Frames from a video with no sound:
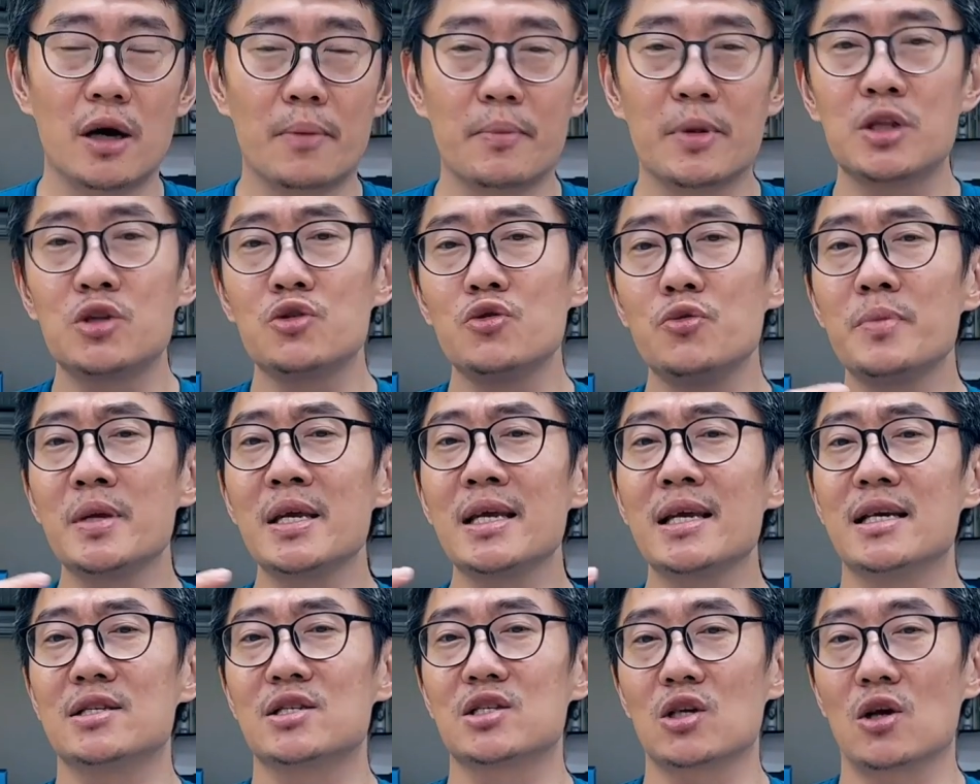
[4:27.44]
I mean, to
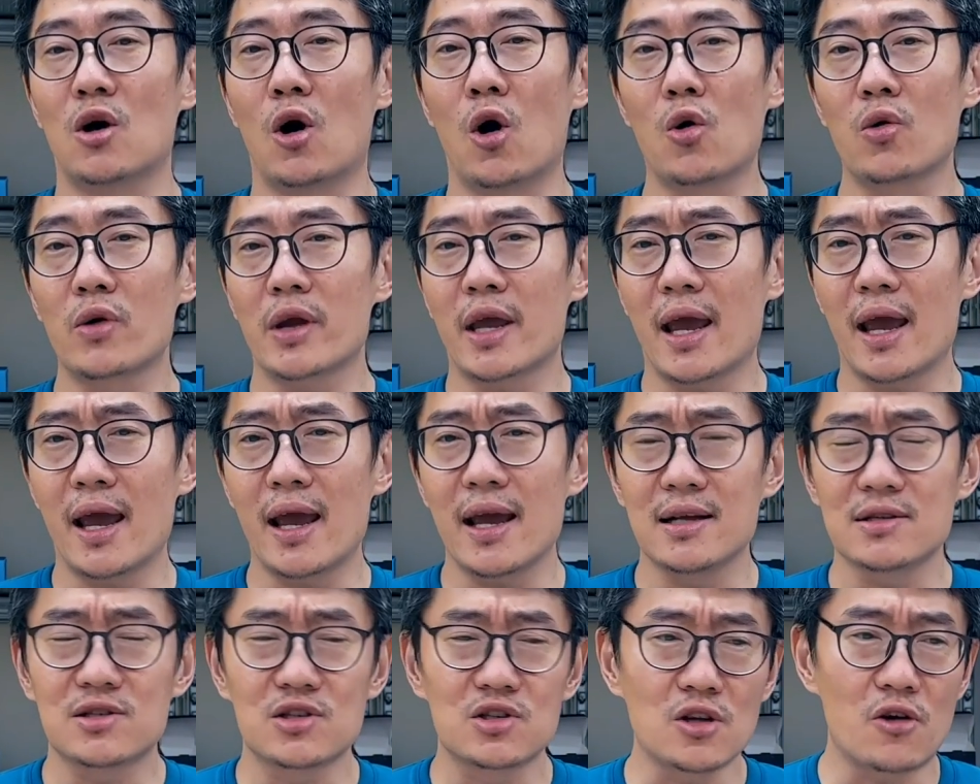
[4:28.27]
me it's
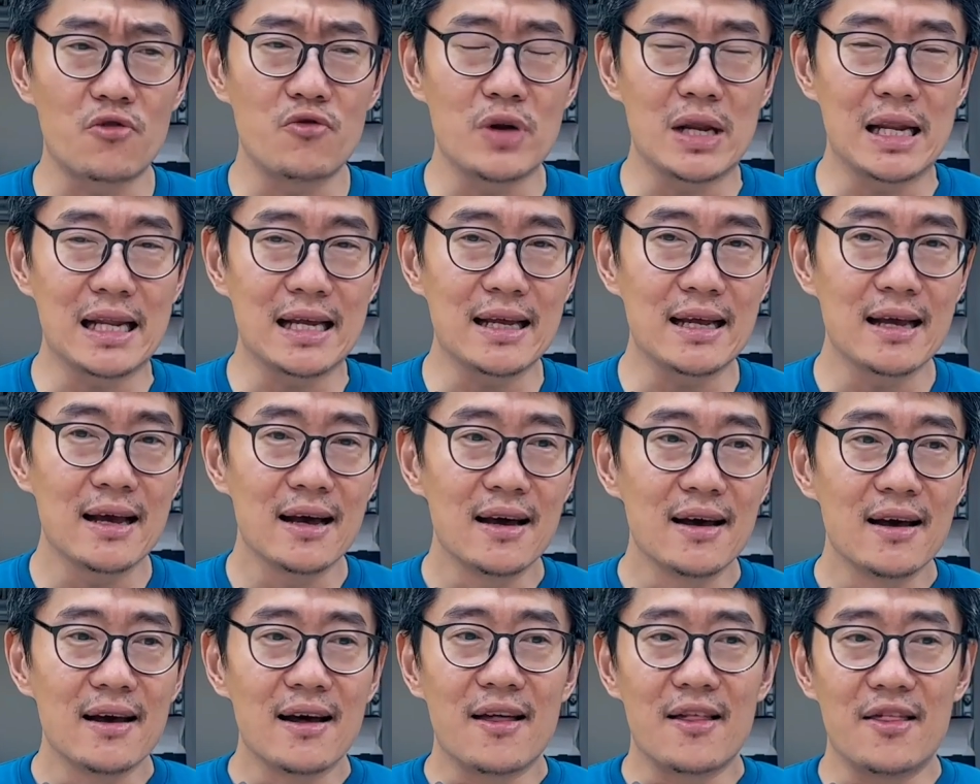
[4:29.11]
okay. It's not really
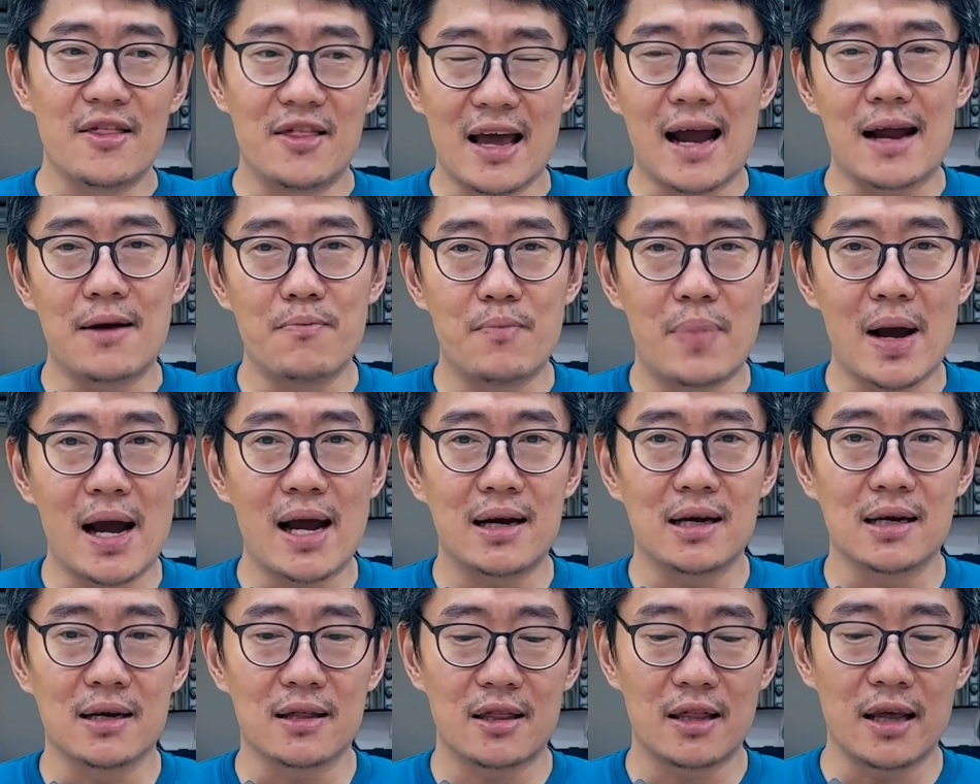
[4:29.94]
that
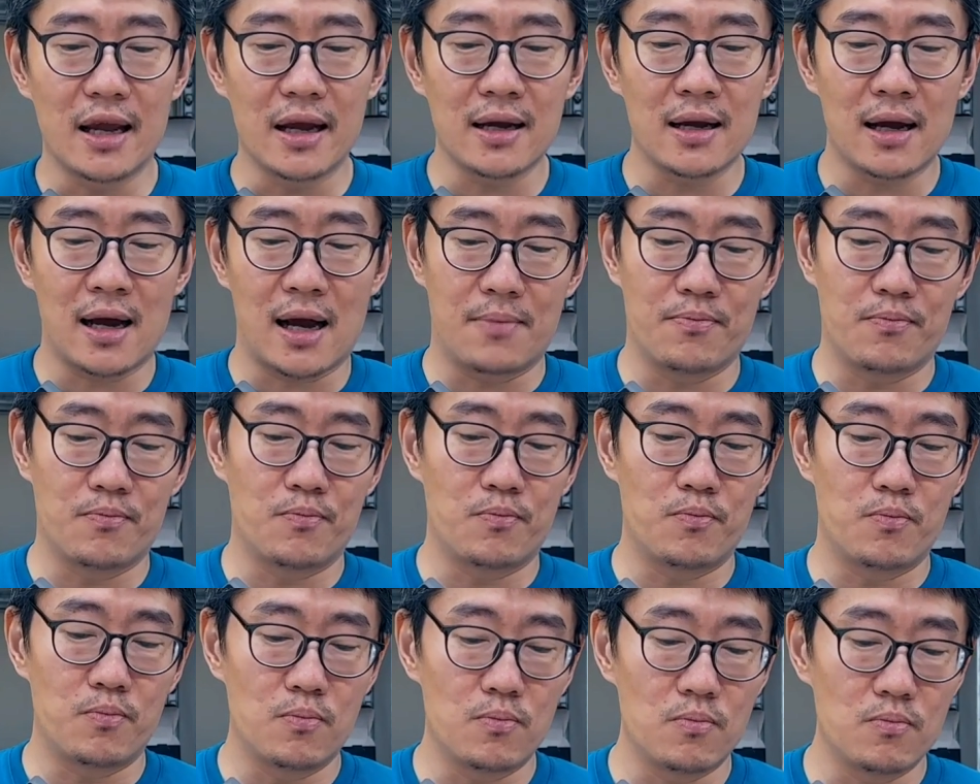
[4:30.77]
bad a thing.
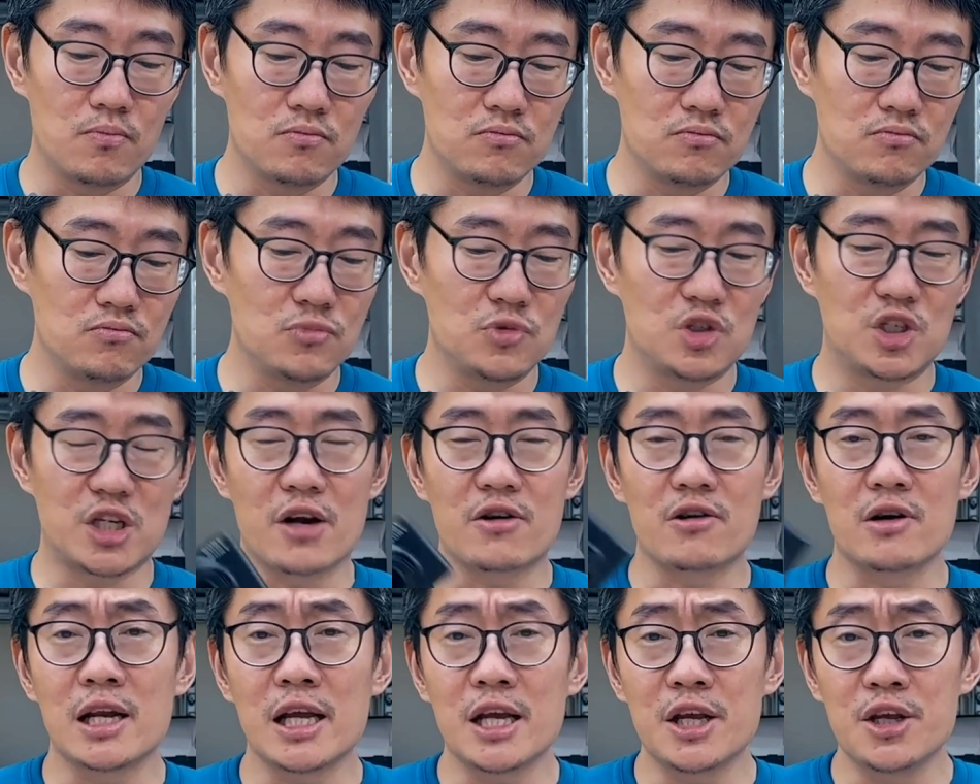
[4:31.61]
I'm
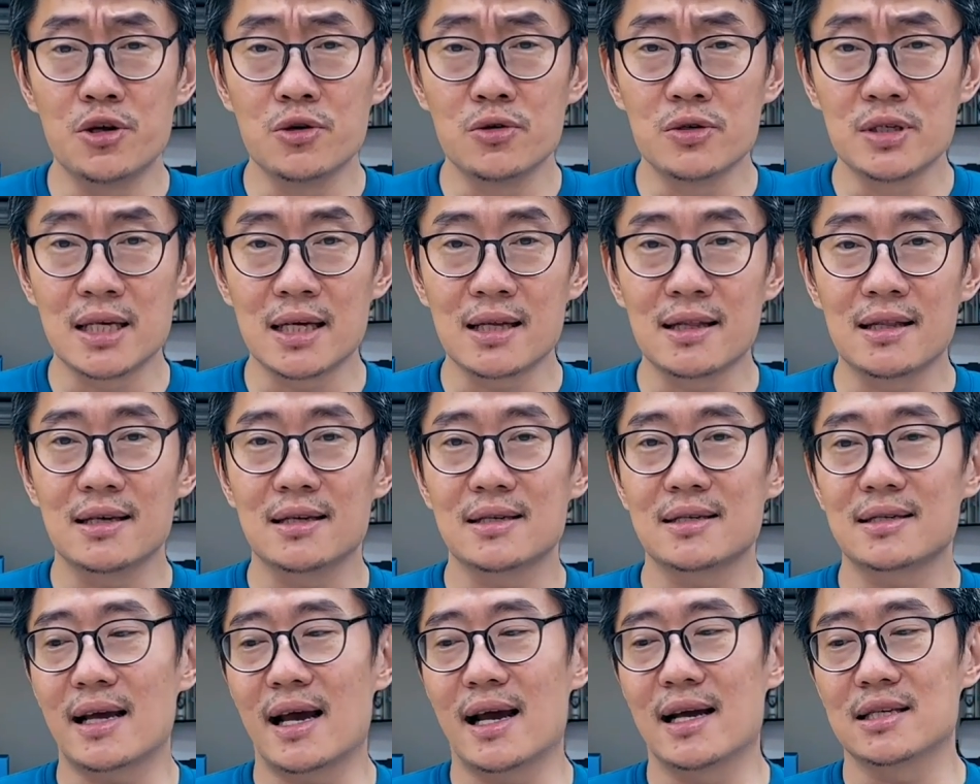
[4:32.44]
generally using
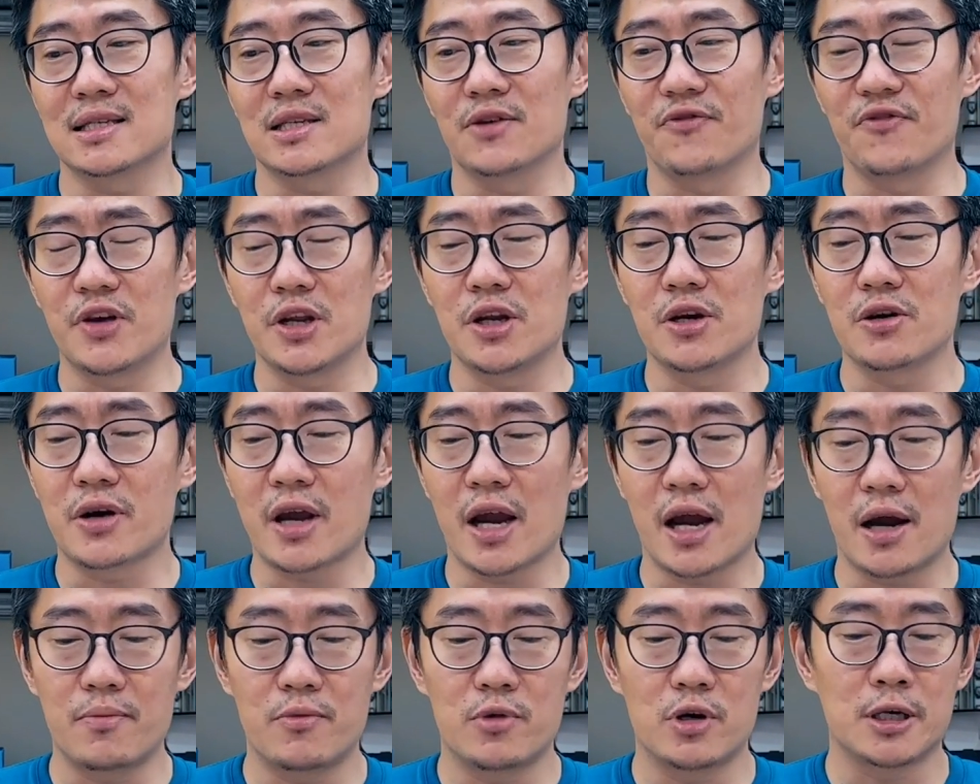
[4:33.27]
this as a video
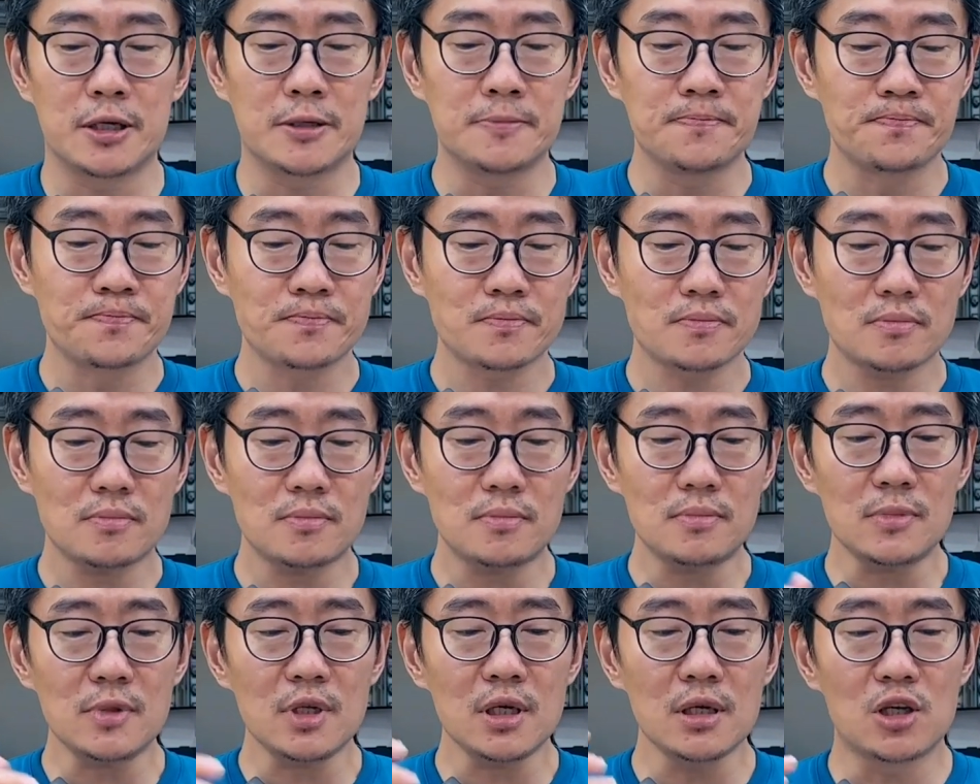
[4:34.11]
camera,
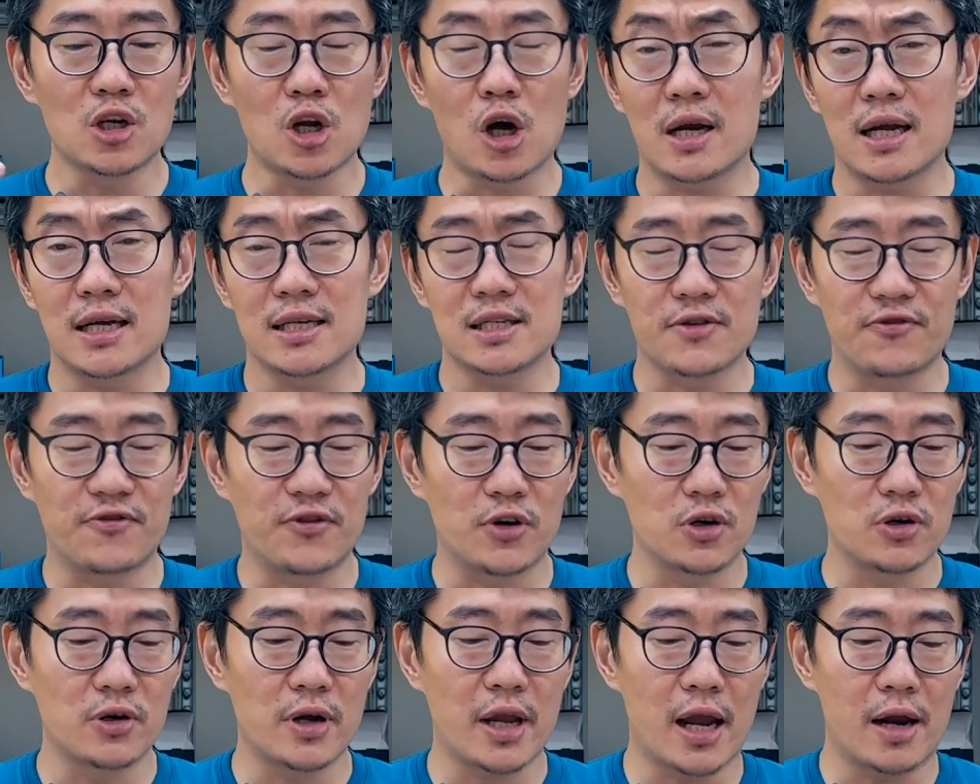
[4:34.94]
not as a
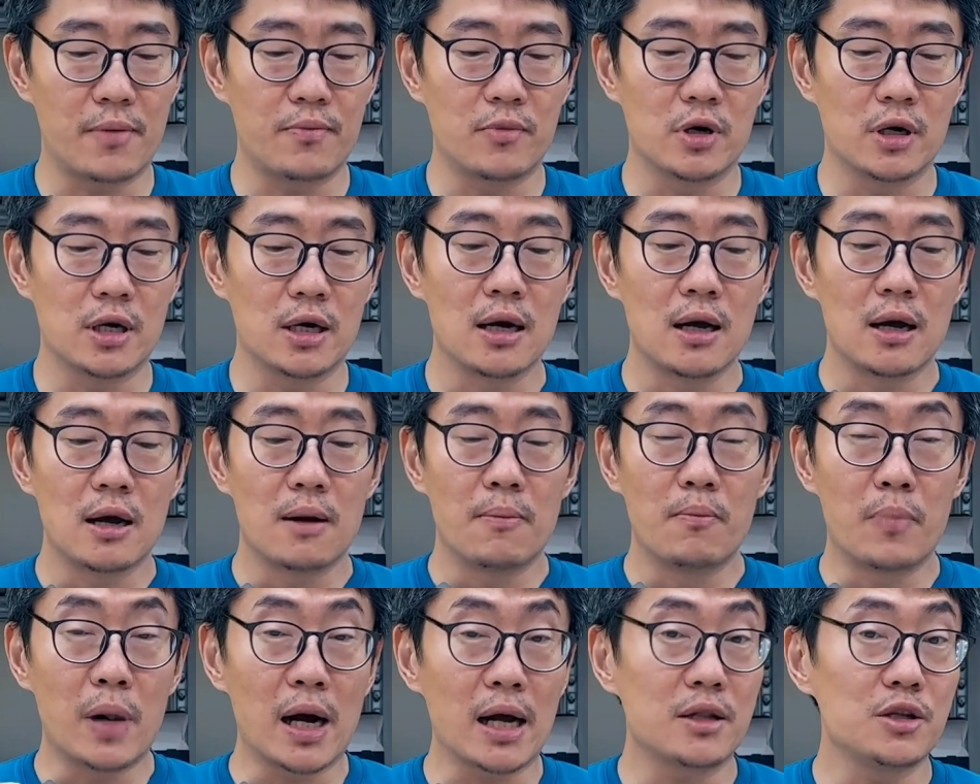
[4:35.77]
photo camera,
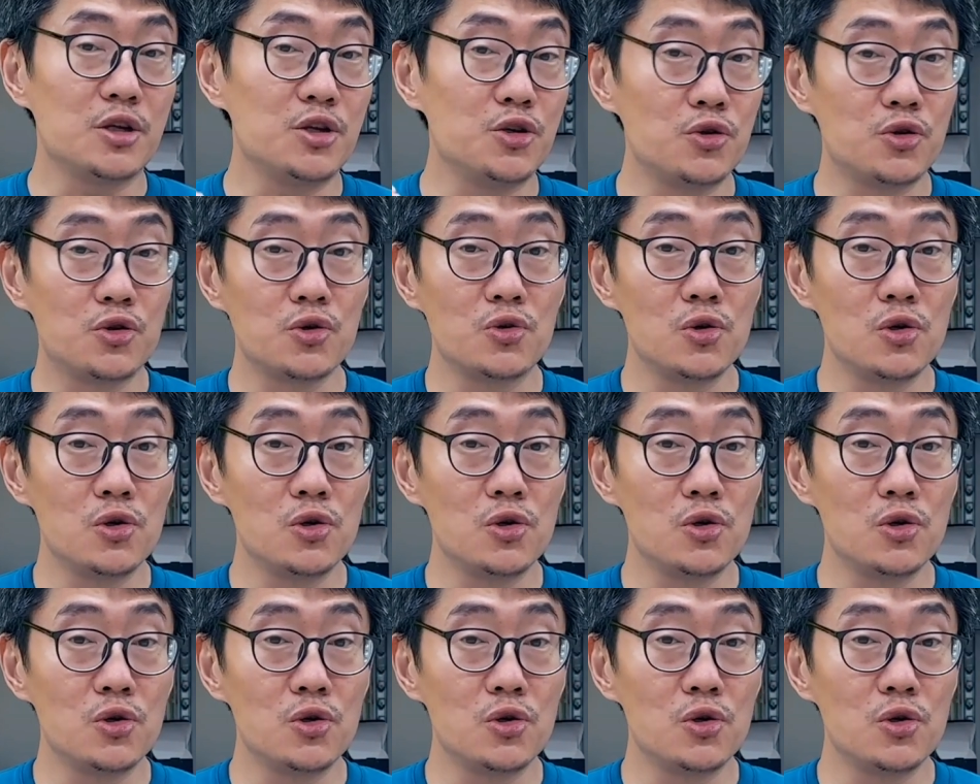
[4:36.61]
but you do